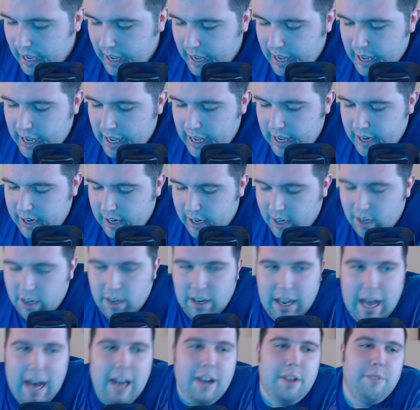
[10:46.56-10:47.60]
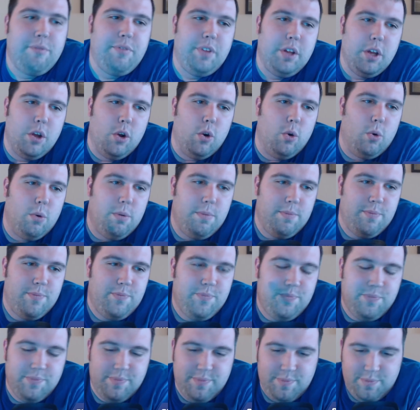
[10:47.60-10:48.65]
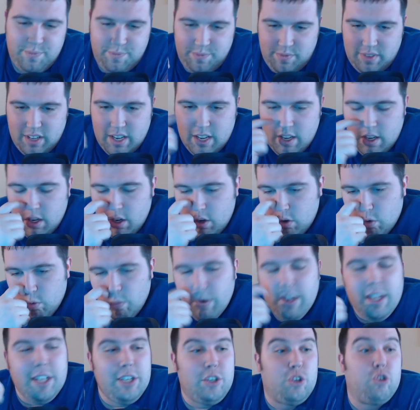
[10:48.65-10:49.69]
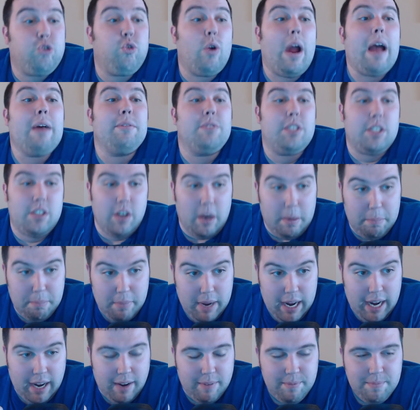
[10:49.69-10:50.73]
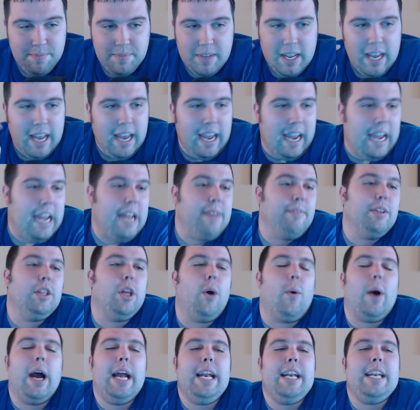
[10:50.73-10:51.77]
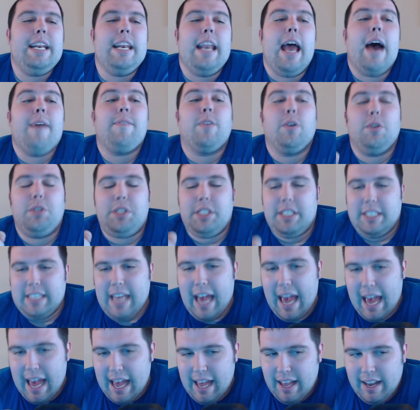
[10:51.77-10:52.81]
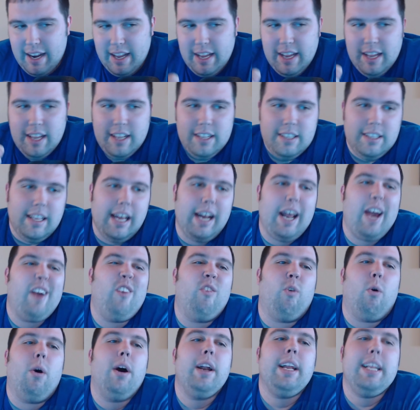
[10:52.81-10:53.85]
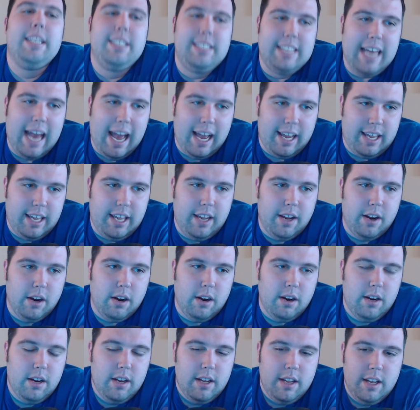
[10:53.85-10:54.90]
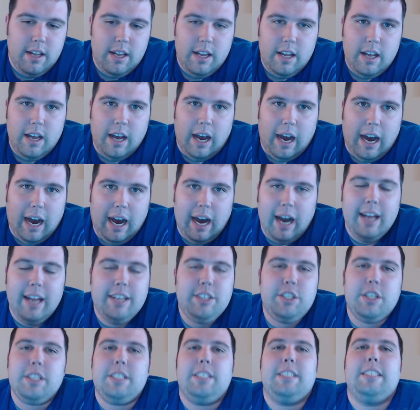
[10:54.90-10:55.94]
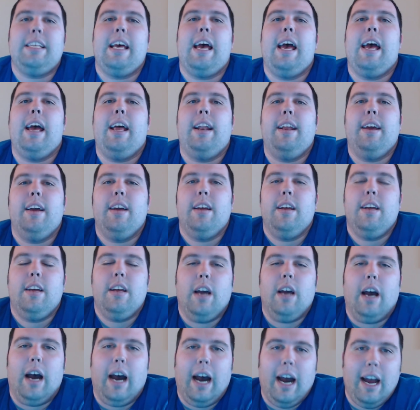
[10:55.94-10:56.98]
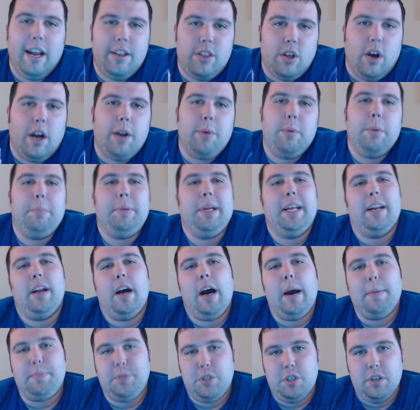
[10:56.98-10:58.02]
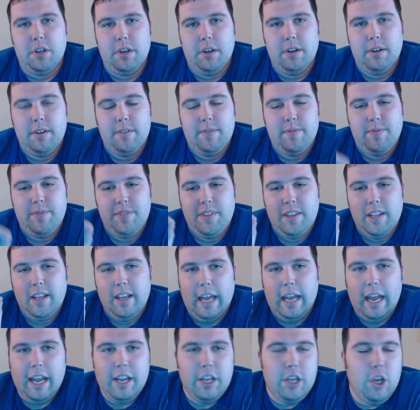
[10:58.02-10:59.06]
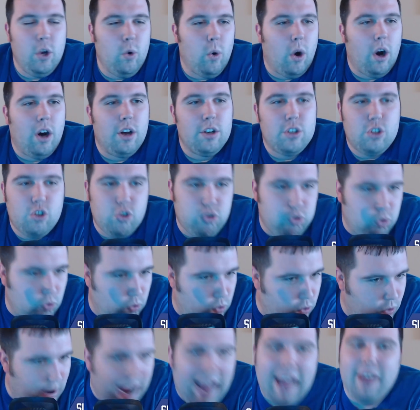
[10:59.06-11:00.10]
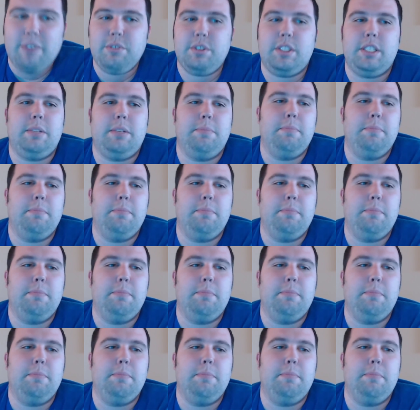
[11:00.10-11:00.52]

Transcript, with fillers: And a lot of you really trounced on me. Even though I never said that I wanted Dak here, I just said I thought it would be an option. And you all trounced